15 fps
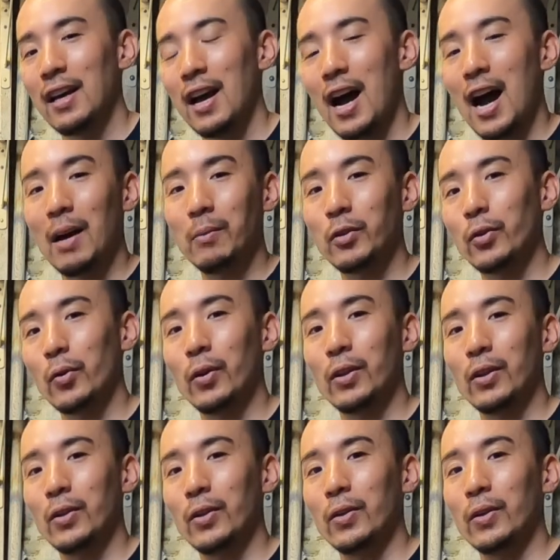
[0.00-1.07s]

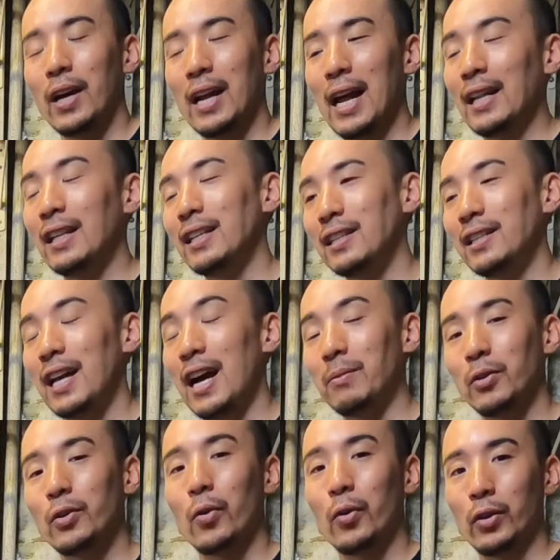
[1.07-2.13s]
at least I'm
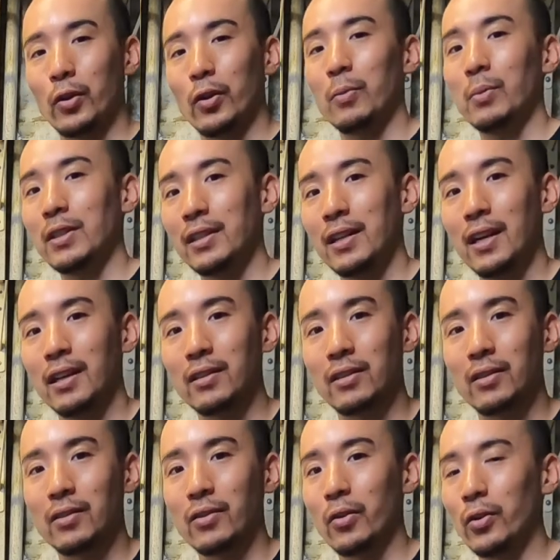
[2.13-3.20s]
showing you the mistakes
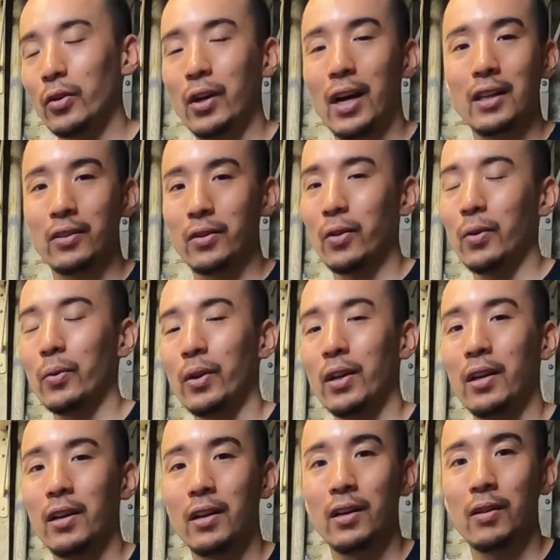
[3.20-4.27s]
so you guys don't
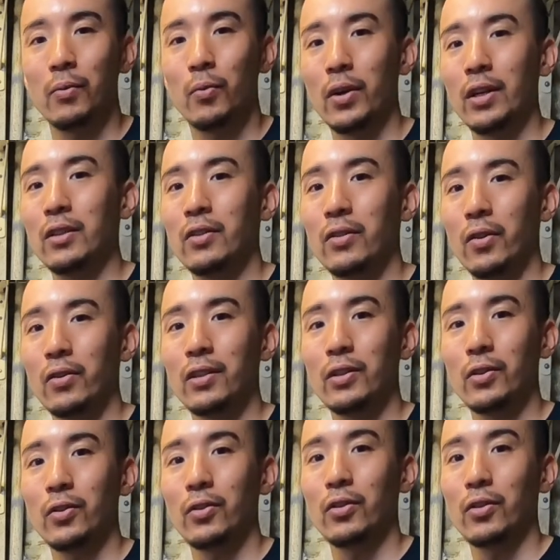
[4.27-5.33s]
run into those
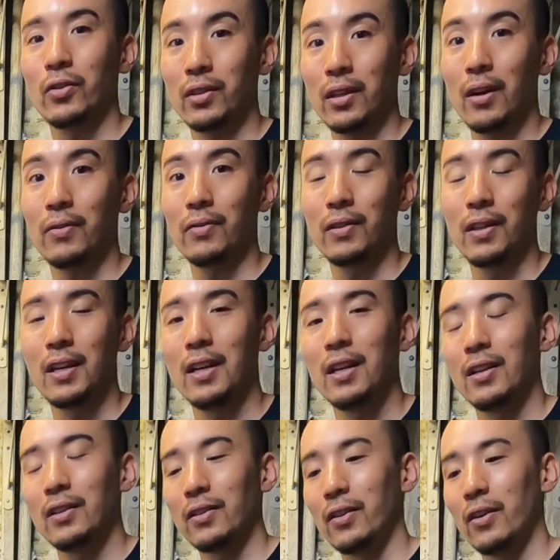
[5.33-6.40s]
issues yourself.
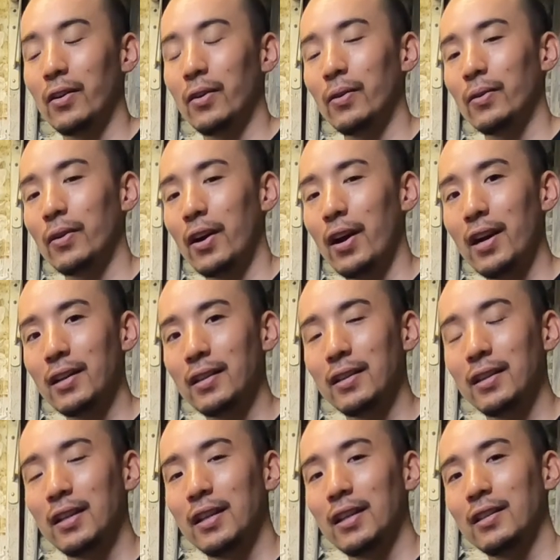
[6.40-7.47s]
So, all right.
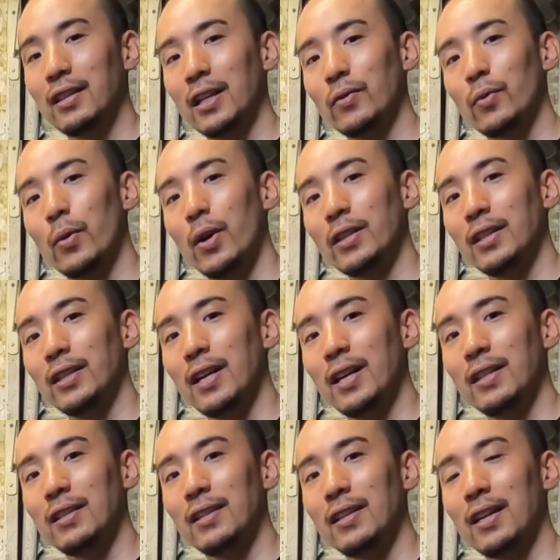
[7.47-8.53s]
Thanks for watching,
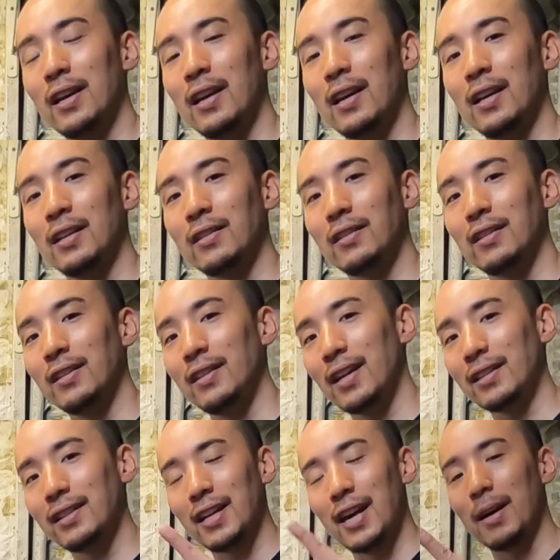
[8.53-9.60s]
guys, and see you
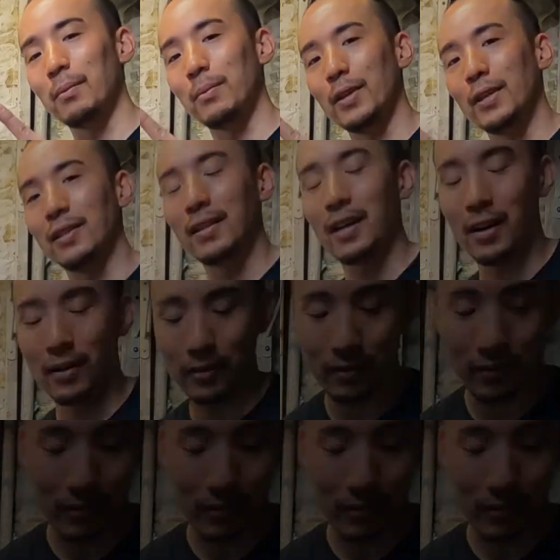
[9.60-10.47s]
next time. Peace out.